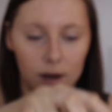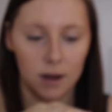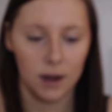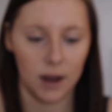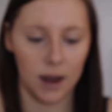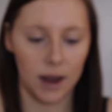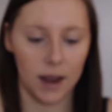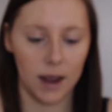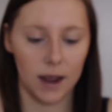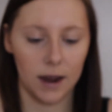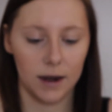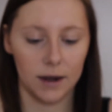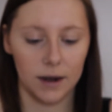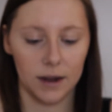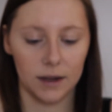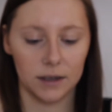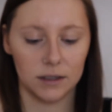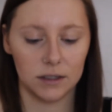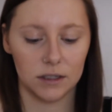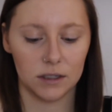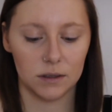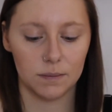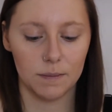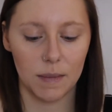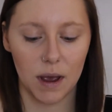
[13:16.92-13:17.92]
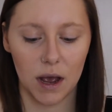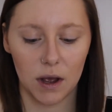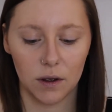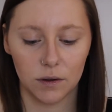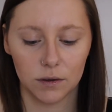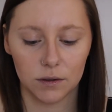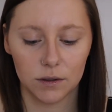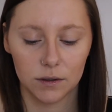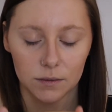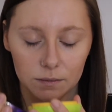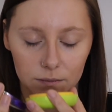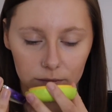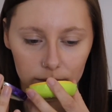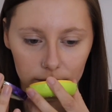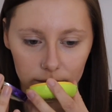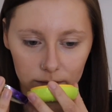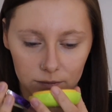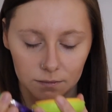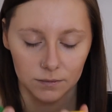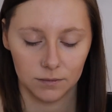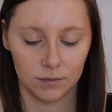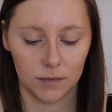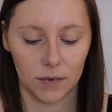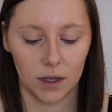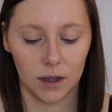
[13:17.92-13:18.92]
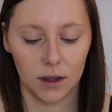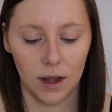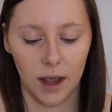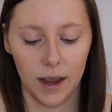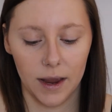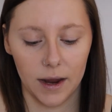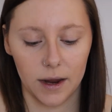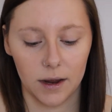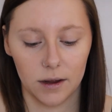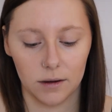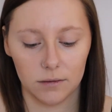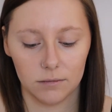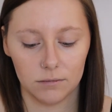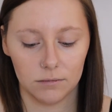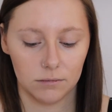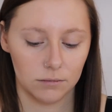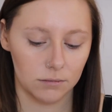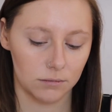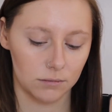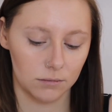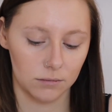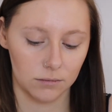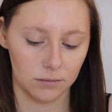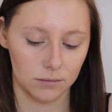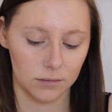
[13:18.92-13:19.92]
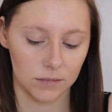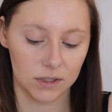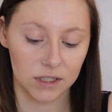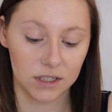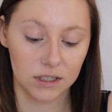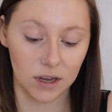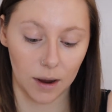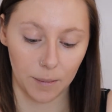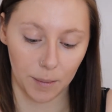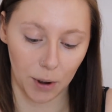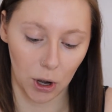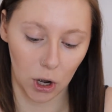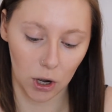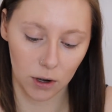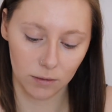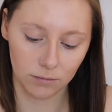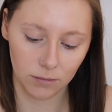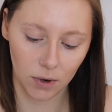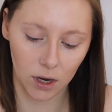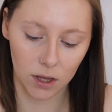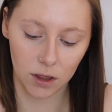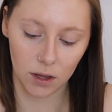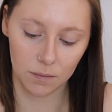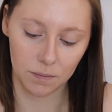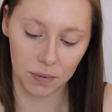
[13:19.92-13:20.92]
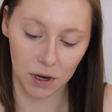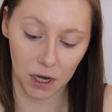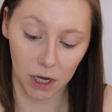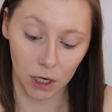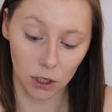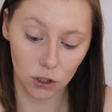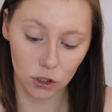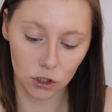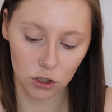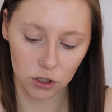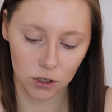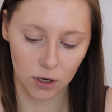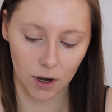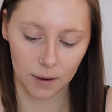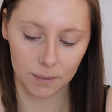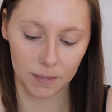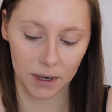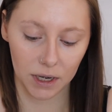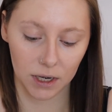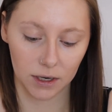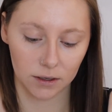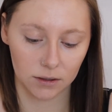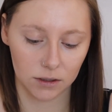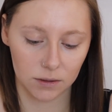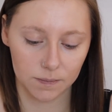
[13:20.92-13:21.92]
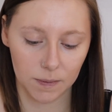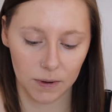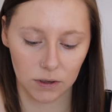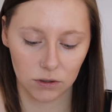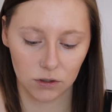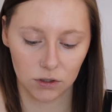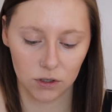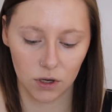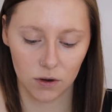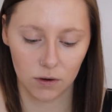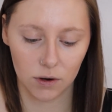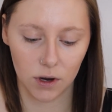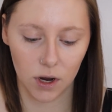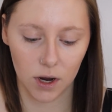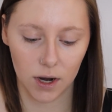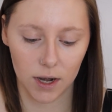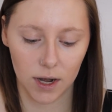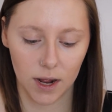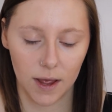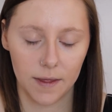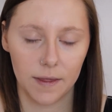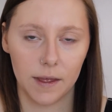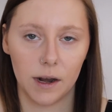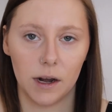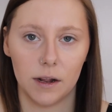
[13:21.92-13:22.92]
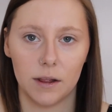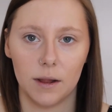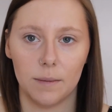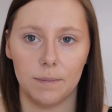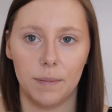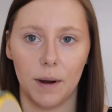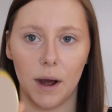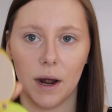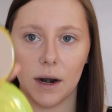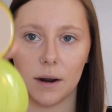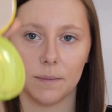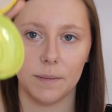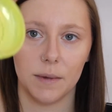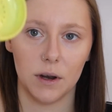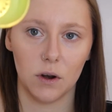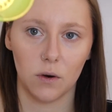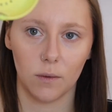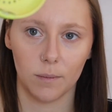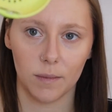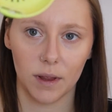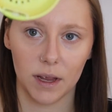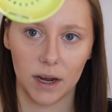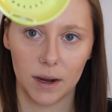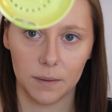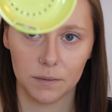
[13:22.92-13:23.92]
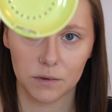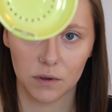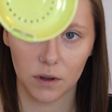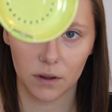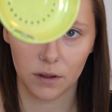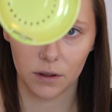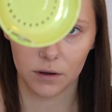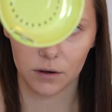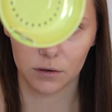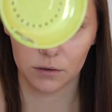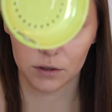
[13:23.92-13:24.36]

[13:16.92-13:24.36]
And it smells like summer in the beach. I mean, it smells so good. And then on the bottom, it normally comes with a little